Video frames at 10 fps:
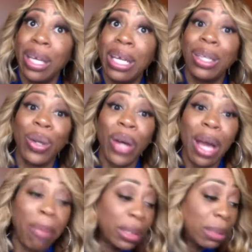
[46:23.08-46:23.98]
Lord have
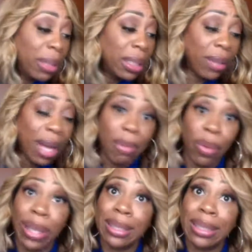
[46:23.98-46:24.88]
mercy. Please don't have me
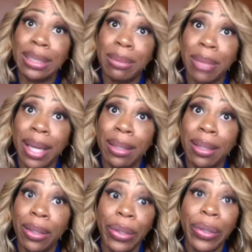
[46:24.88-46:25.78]
wait until December 8th.
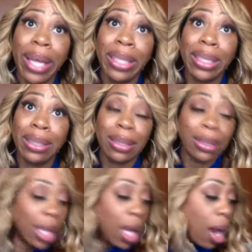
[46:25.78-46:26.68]
Okay, Jesus.
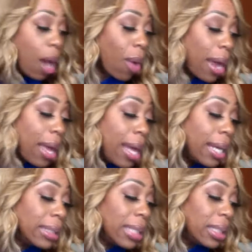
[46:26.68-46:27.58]
All right.
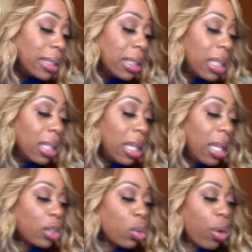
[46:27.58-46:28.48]
Additionally, the
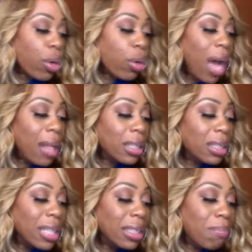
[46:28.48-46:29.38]
Electoral College
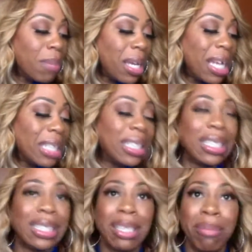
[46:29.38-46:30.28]
doesn't meet until
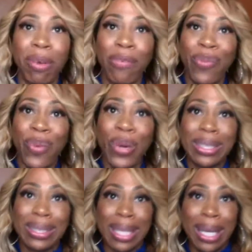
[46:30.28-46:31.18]
December
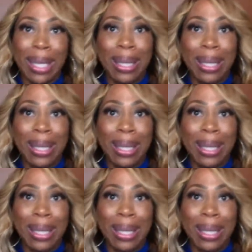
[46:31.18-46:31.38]
14th.